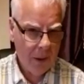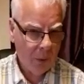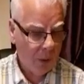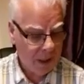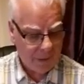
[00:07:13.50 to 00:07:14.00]

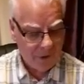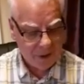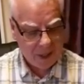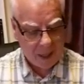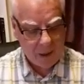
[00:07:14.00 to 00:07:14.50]
When we give
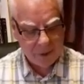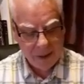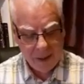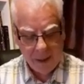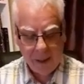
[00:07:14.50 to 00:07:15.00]
ourselves
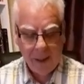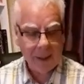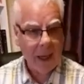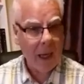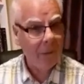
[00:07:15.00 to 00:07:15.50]
in the
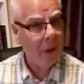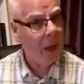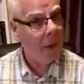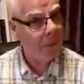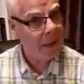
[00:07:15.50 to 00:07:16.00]

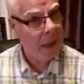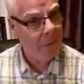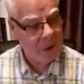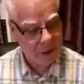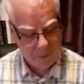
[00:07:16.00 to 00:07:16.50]

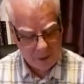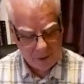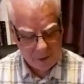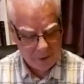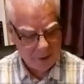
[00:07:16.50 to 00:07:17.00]
service of
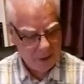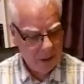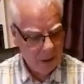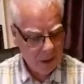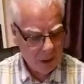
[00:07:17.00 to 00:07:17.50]
others,
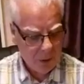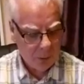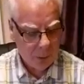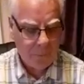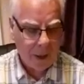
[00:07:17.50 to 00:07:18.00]
we
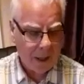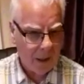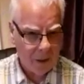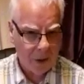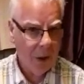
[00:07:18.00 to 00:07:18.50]
will
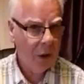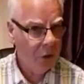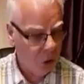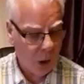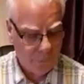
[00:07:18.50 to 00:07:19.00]
find
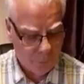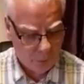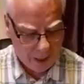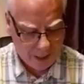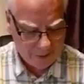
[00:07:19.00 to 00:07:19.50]
joyful
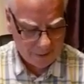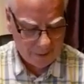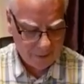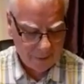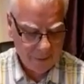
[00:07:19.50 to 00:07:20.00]

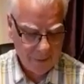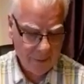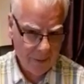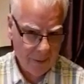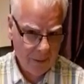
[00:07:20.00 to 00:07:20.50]
blessings.
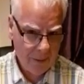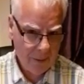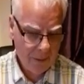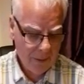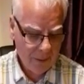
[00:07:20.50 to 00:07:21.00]

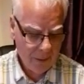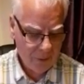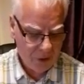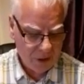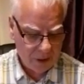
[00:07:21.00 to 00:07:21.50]

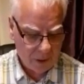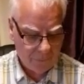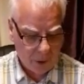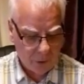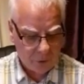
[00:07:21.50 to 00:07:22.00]
Jesus
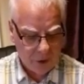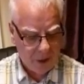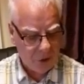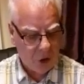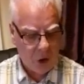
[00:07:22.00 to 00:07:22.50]
found great
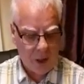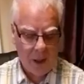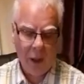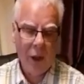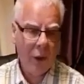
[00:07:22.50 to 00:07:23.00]

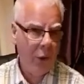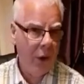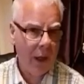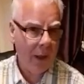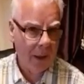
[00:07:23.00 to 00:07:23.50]
joy through
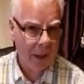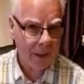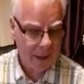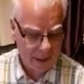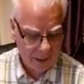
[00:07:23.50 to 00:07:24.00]
healing the
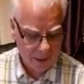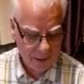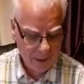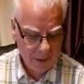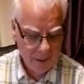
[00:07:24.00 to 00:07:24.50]
sick
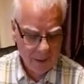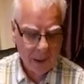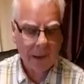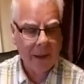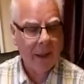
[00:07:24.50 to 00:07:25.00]

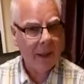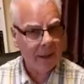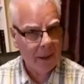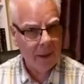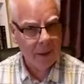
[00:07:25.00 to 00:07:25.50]
and leading
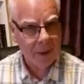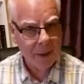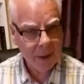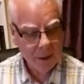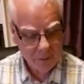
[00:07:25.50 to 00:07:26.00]
sinners
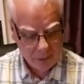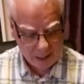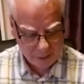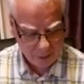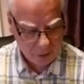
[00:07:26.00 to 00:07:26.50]

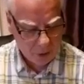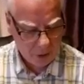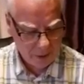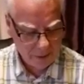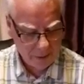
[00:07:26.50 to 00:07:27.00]
back to God.